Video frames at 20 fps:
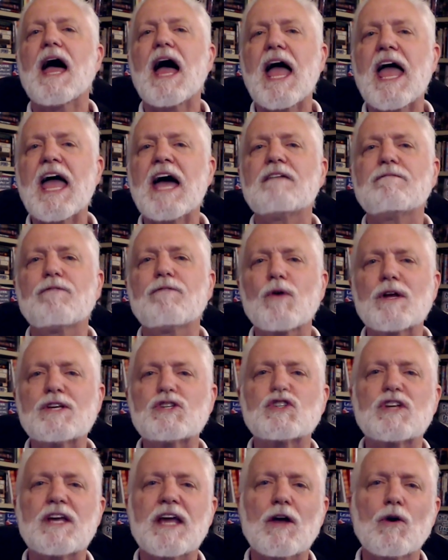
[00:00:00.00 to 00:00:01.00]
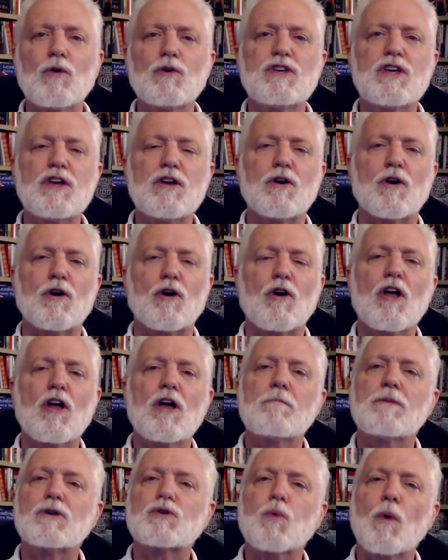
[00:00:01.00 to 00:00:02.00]
Every single year,
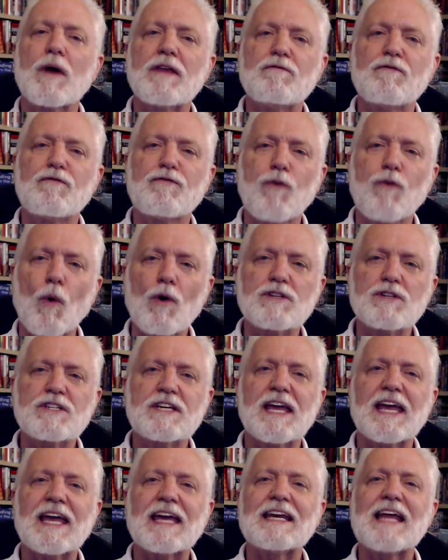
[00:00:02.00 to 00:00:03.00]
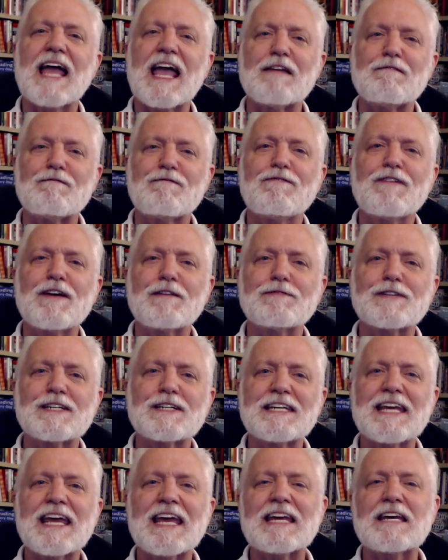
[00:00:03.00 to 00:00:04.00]
between 14 and
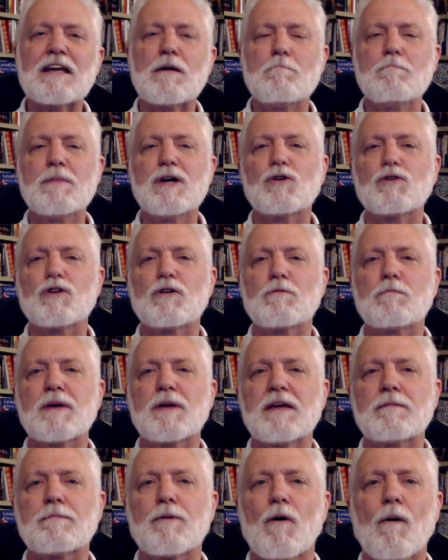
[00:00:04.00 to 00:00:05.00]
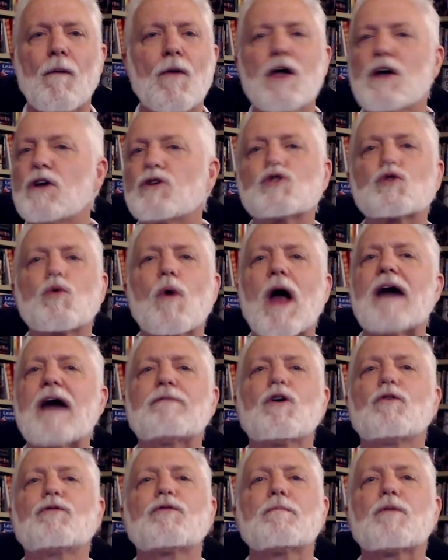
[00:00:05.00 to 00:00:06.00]
15 million people
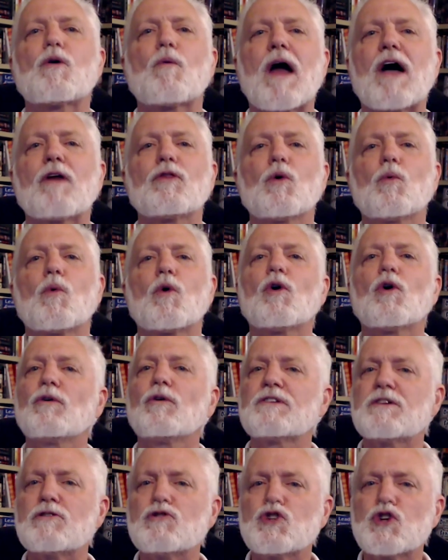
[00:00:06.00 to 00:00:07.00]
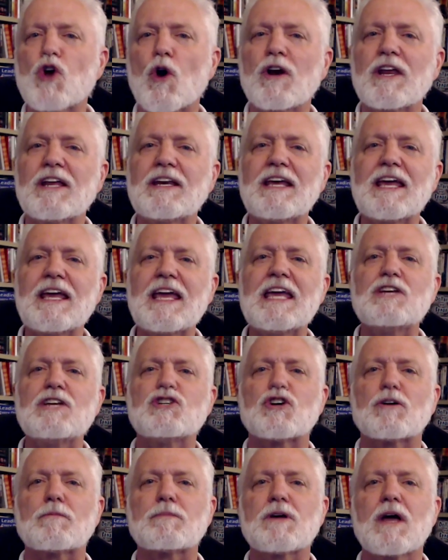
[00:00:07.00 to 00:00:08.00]
travel from around the world to journey to
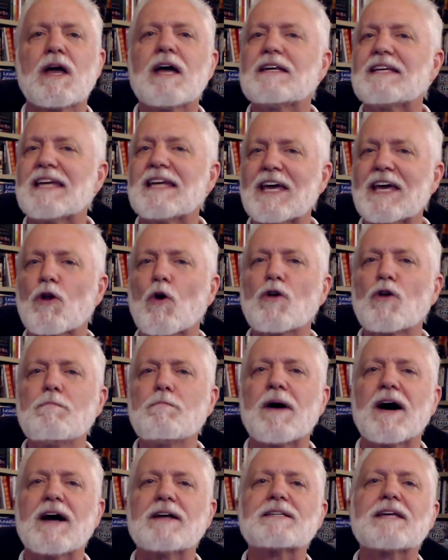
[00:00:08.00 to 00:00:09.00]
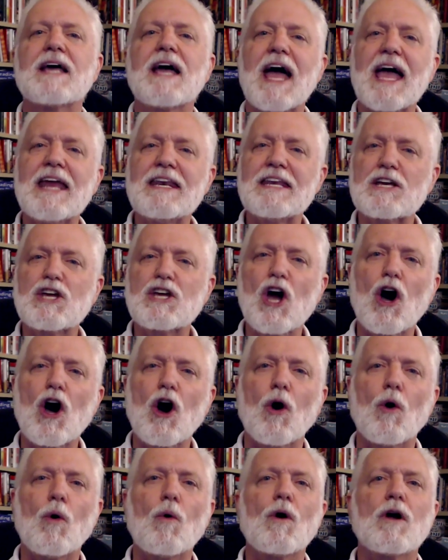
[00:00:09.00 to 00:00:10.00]
Egypt to get on a bus and to
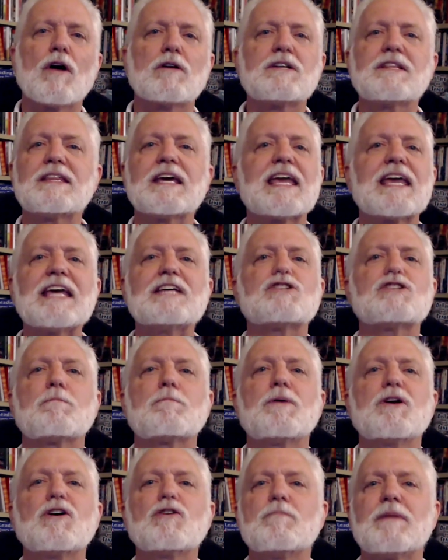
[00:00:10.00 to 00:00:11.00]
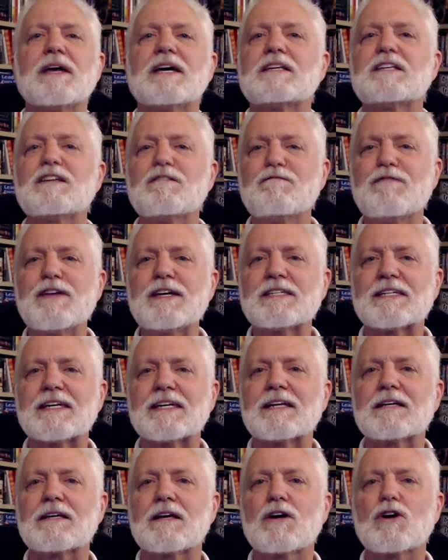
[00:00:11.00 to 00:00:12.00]
go to the Giza Pyramid to
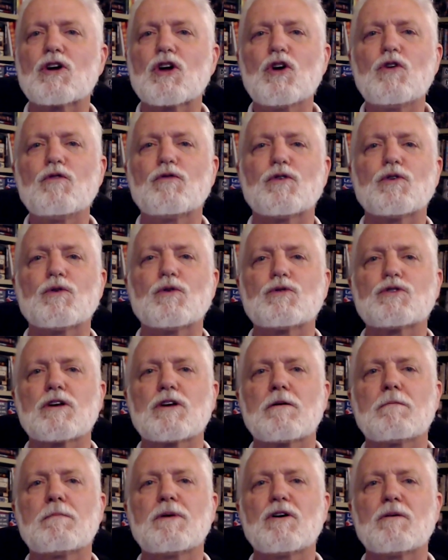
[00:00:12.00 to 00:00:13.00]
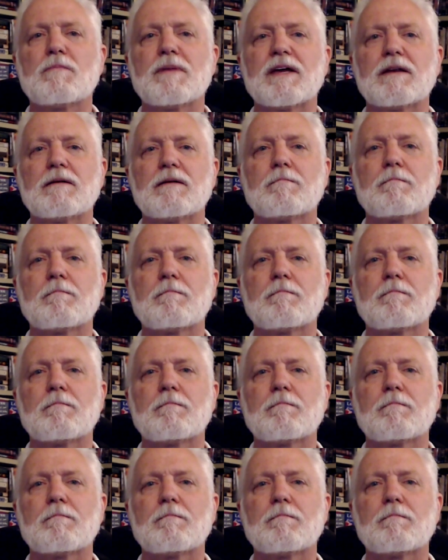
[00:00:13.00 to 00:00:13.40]
visit Khufu's pyramid.